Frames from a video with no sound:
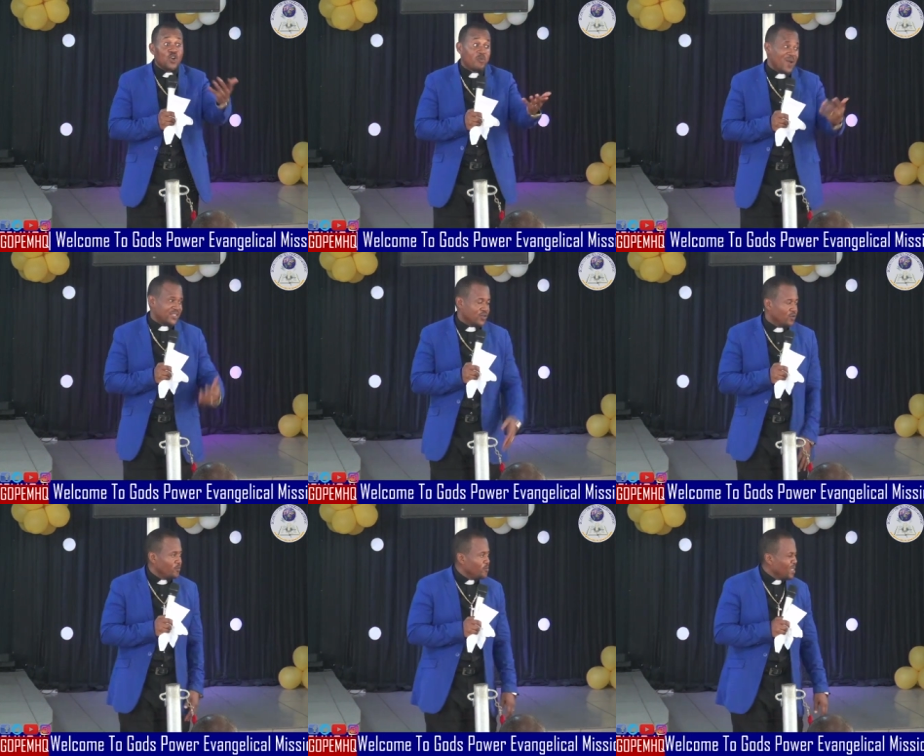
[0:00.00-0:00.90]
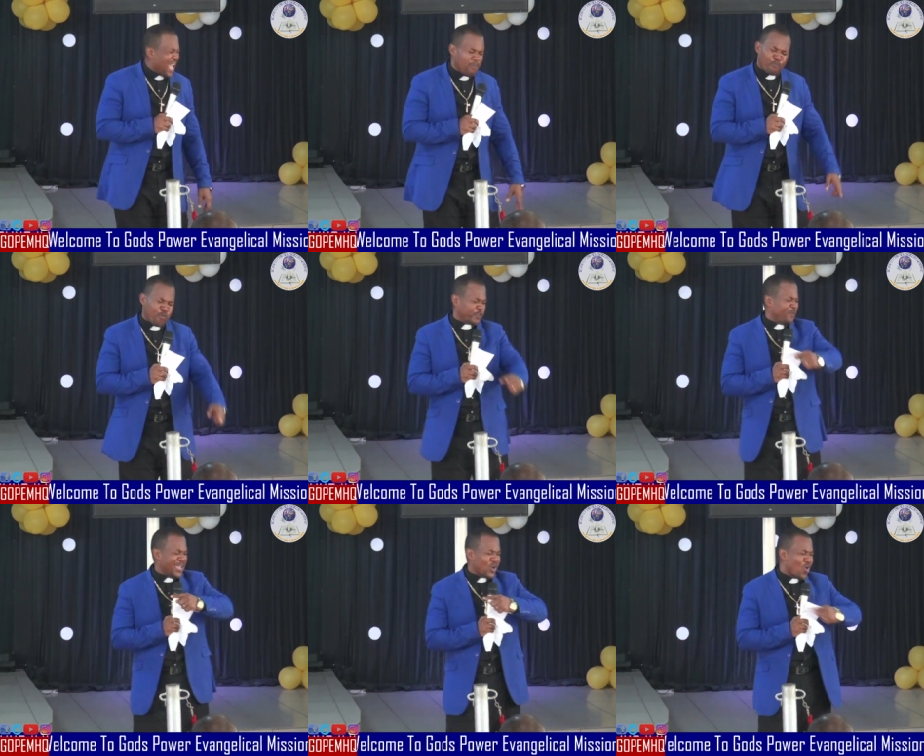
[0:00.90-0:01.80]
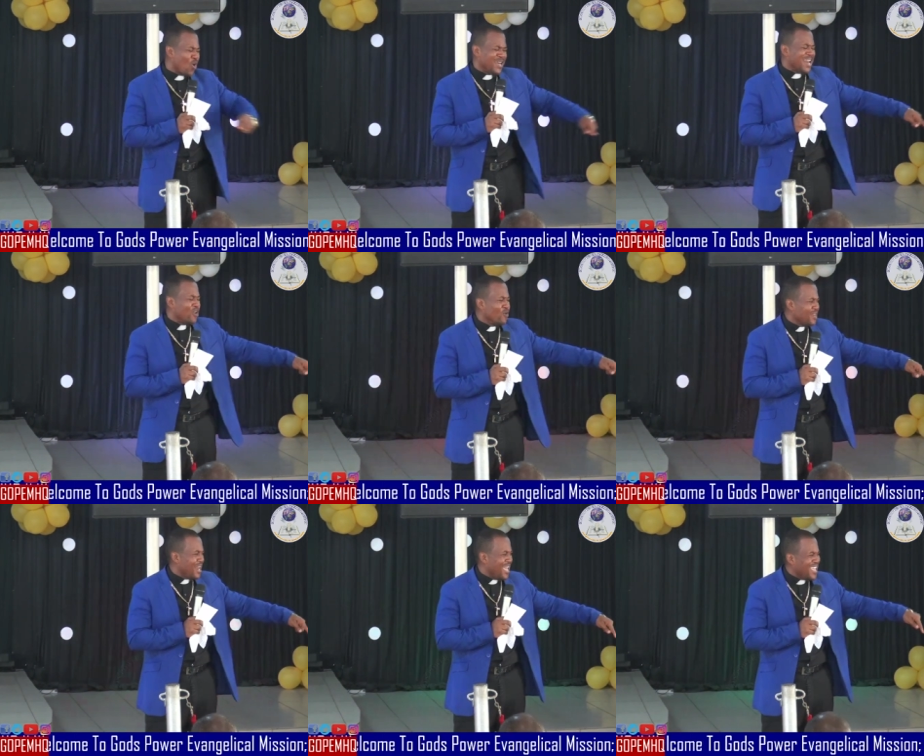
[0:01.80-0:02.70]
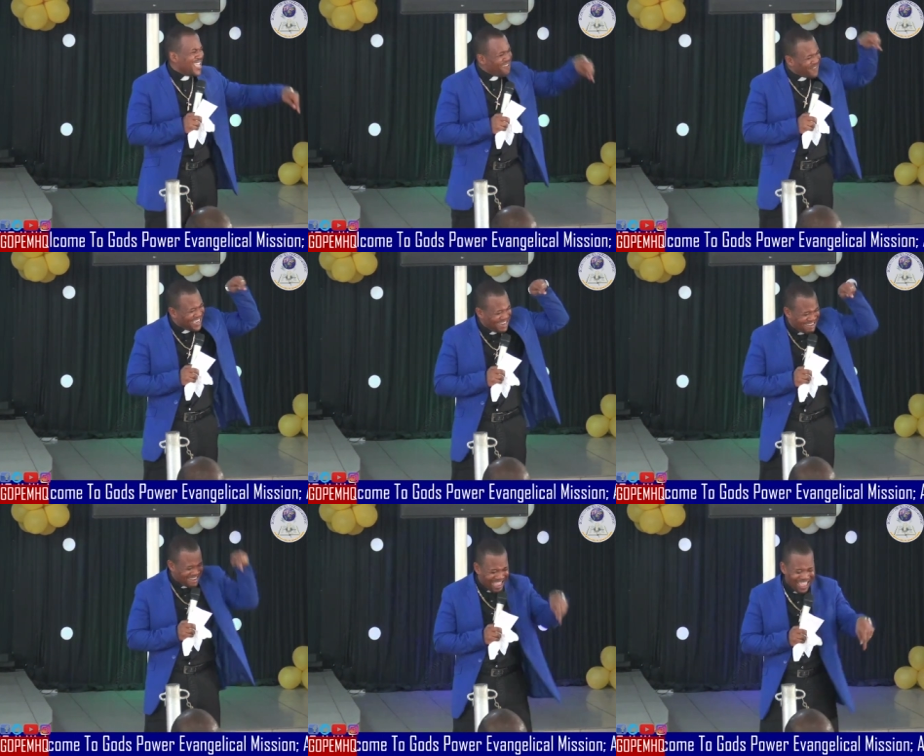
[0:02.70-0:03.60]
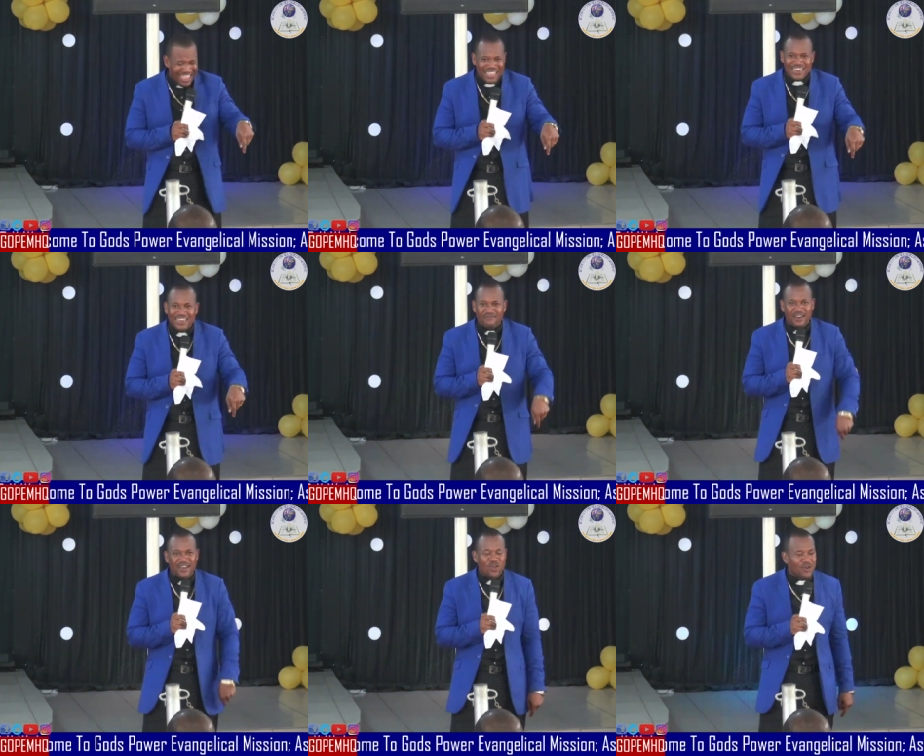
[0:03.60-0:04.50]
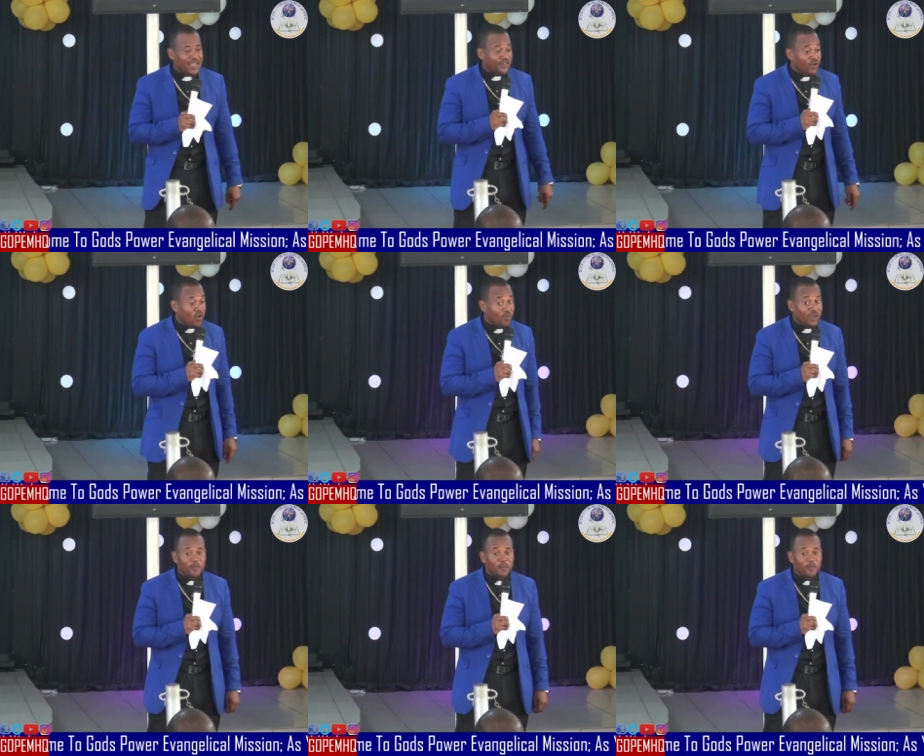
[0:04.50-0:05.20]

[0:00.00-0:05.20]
pastor. I put my calling along the line. If he died, definitely God has not called me.